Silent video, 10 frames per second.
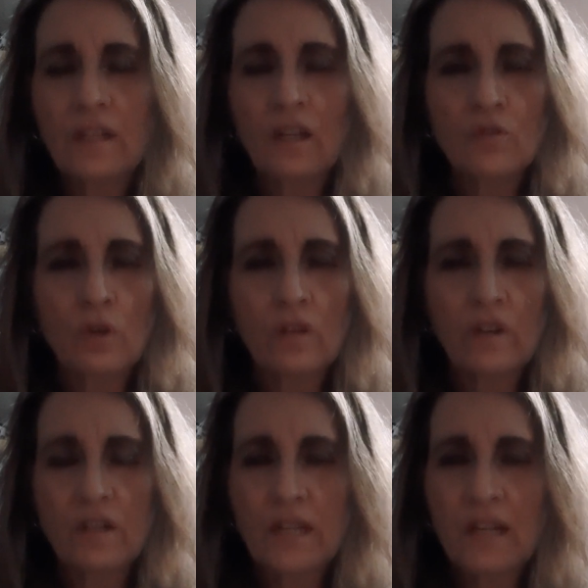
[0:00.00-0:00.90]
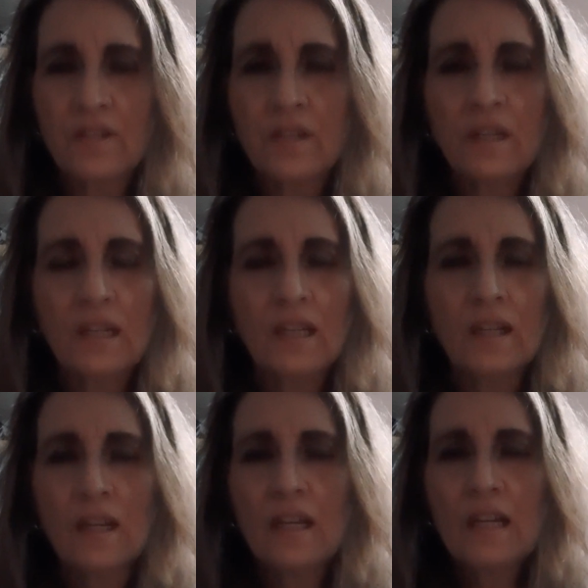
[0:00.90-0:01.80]
in control of our
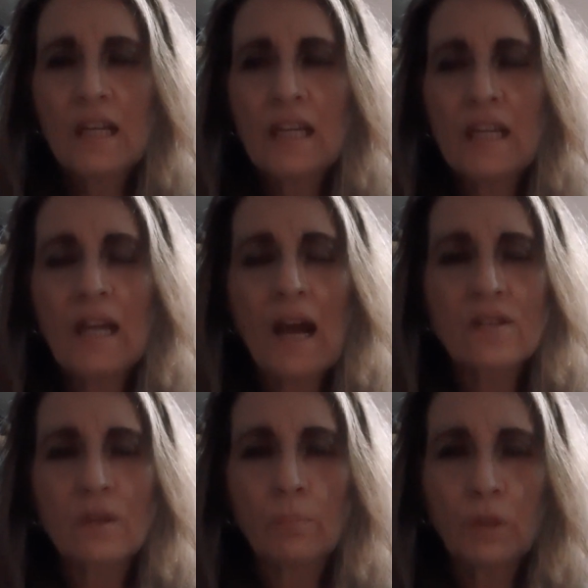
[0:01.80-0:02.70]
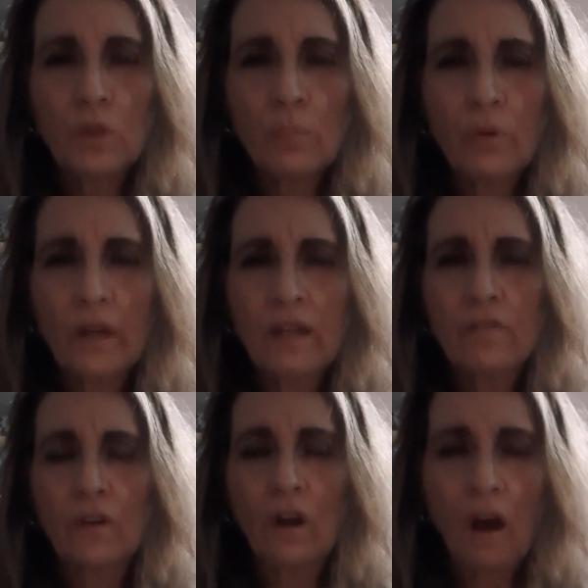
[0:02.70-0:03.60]
destiny. He has a blueprint
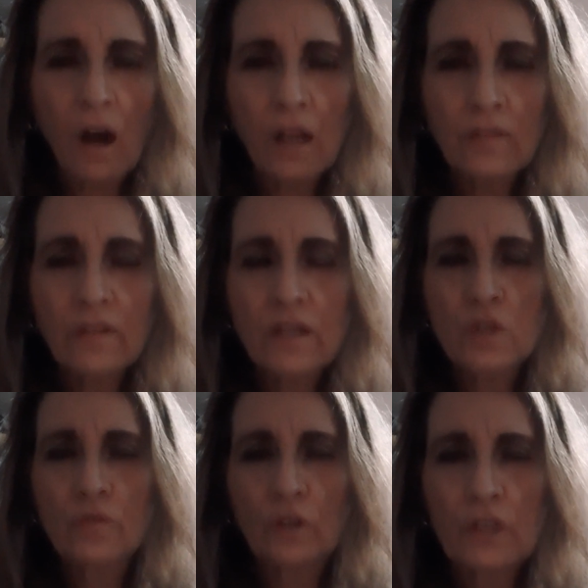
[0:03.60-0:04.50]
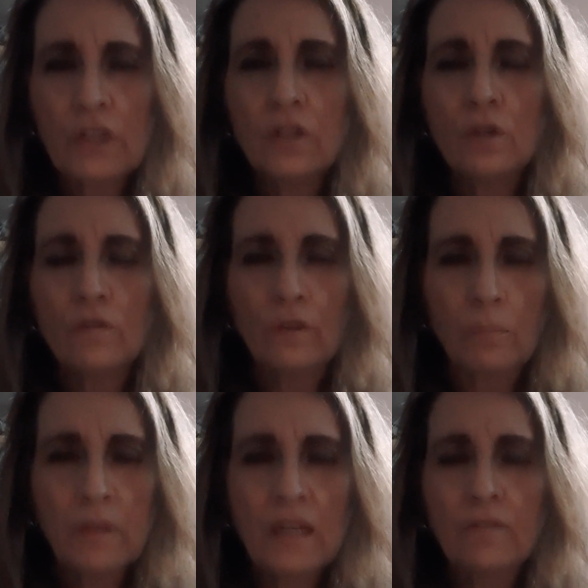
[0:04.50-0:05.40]
for all of us, for you, for
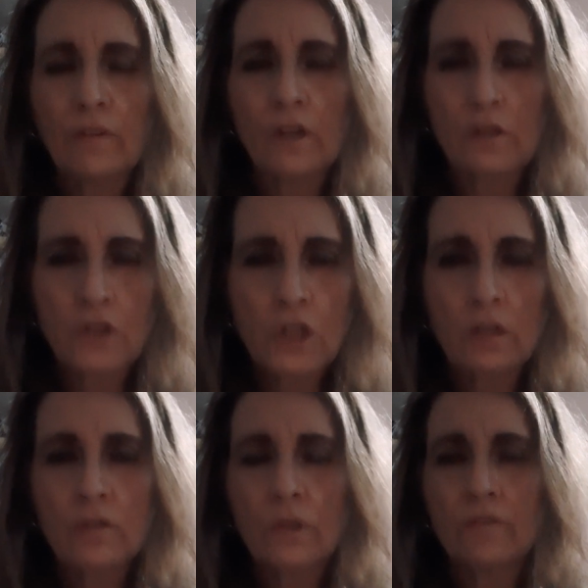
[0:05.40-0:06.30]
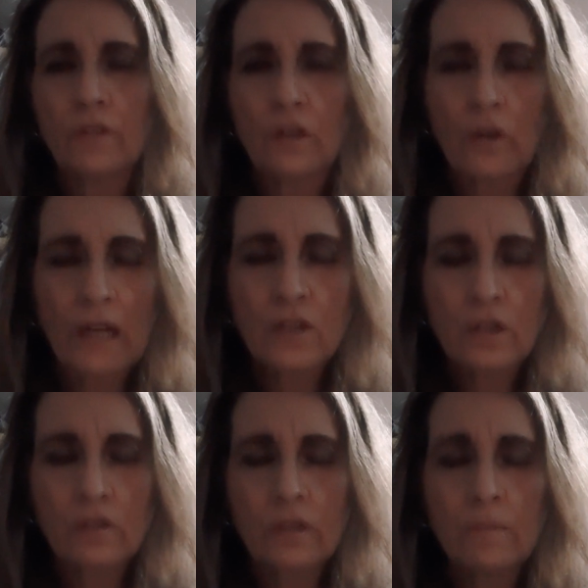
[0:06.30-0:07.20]
me, for your children, for your
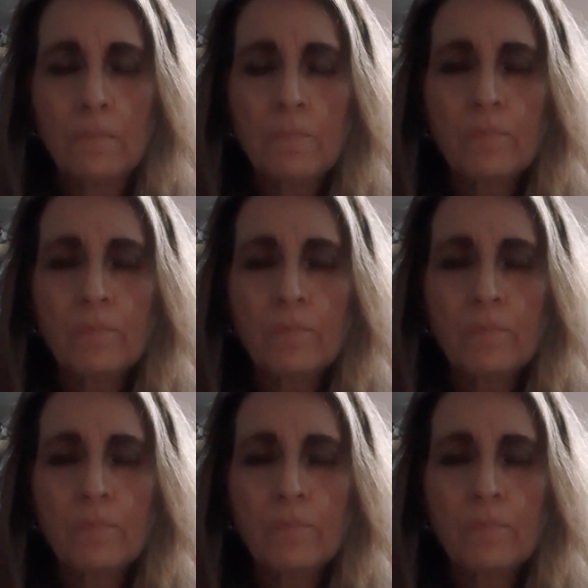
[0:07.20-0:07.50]
grandchildren.